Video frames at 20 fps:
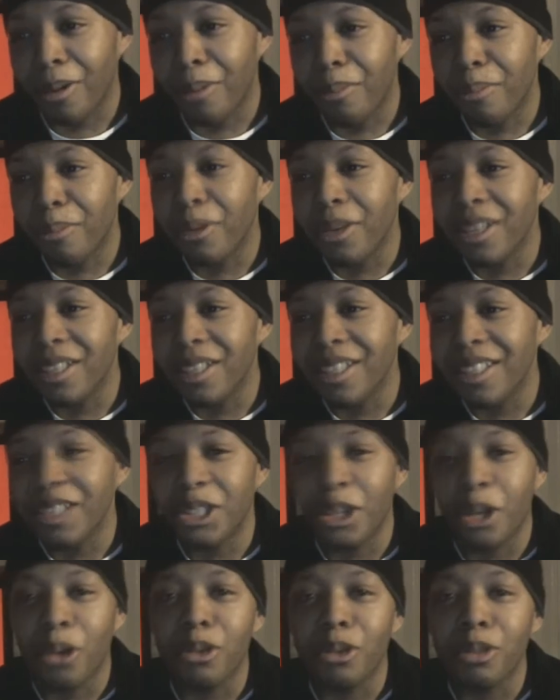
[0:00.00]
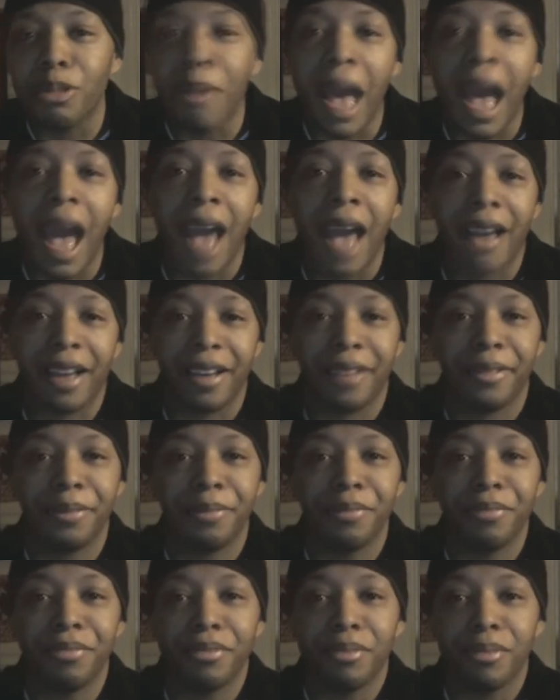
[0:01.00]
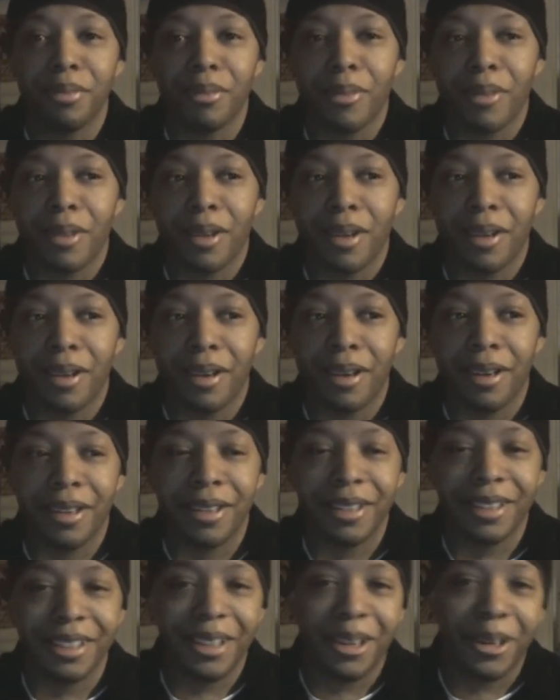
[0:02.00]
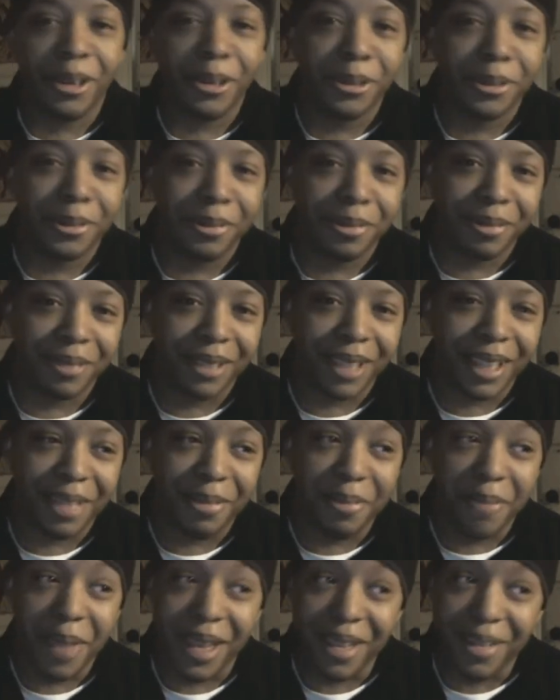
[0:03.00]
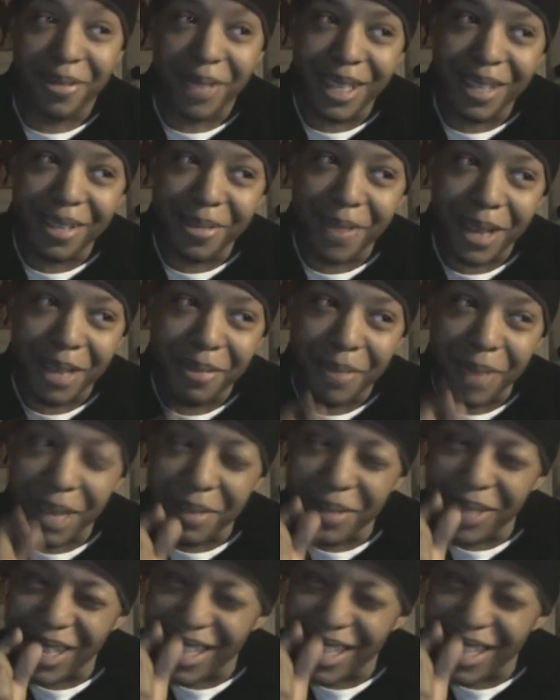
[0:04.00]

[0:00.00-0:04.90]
bring these shows back. You know, and maybe, maybe